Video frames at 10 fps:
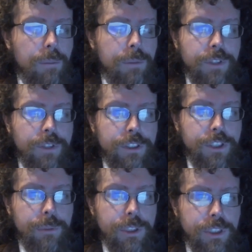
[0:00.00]
preferred
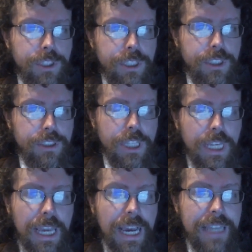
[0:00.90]
communities.
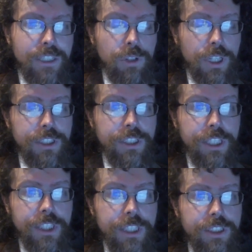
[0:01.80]
And these
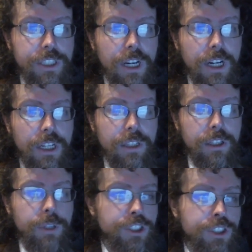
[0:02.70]
organizations are
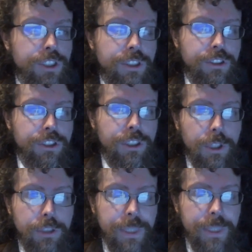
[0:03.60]
Christian, they're
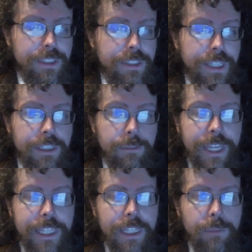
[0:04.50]
Jewish, but in the day, they're
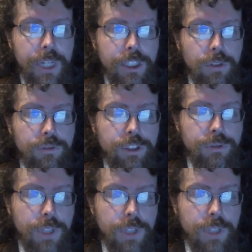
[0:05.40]
making money off these
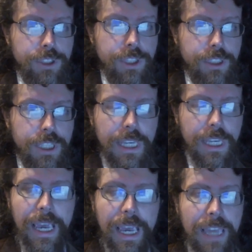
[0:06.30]
refugees.
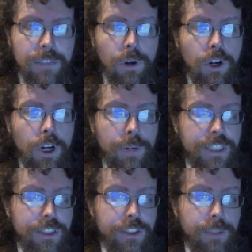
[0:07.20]
And local
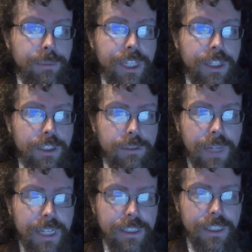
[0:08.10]
residents are being hurt
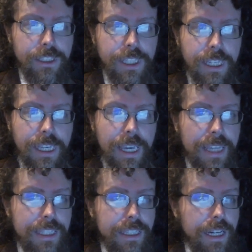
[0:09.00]
by this,
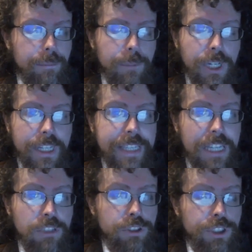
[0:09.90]
and American
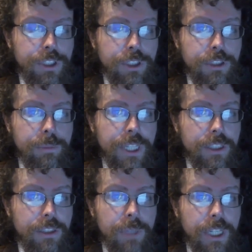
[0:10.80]
national security is being
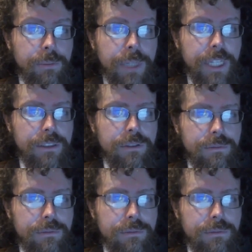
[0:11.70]
undermined by it.